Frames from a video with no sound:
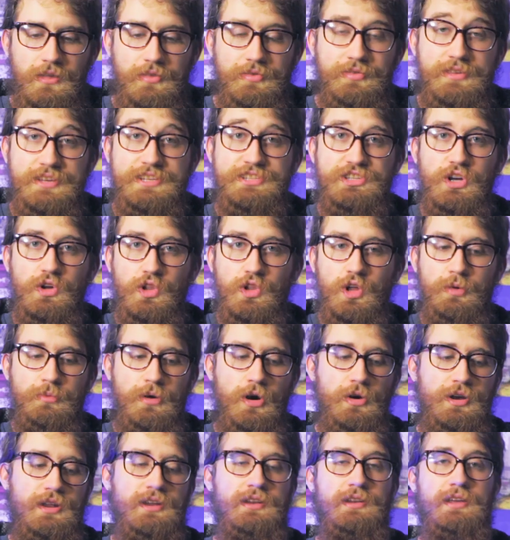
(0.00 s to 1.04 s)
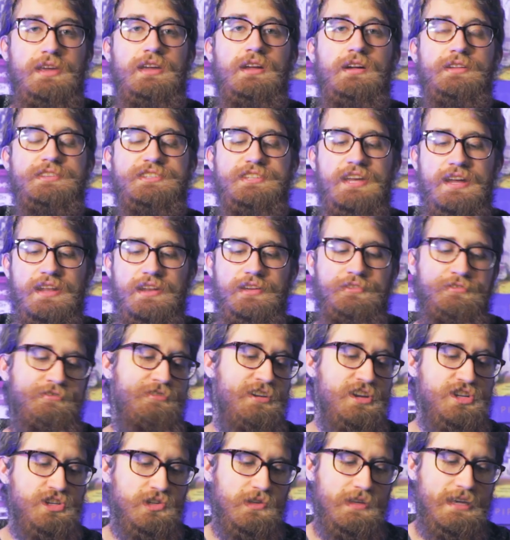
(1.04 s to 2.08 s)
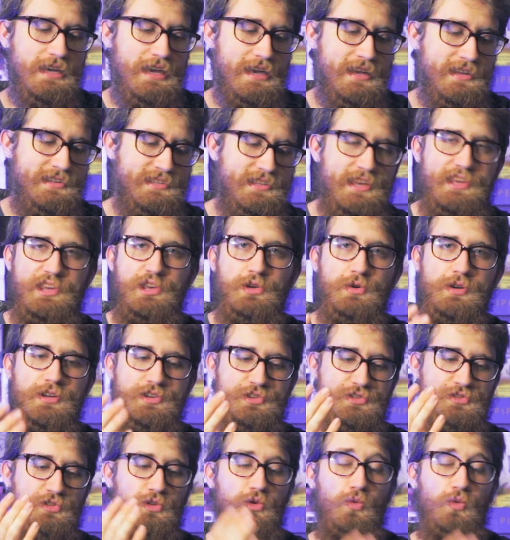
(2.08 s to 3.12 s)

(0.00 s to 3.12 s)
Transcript: The solo mode in Aeons End officially is that you control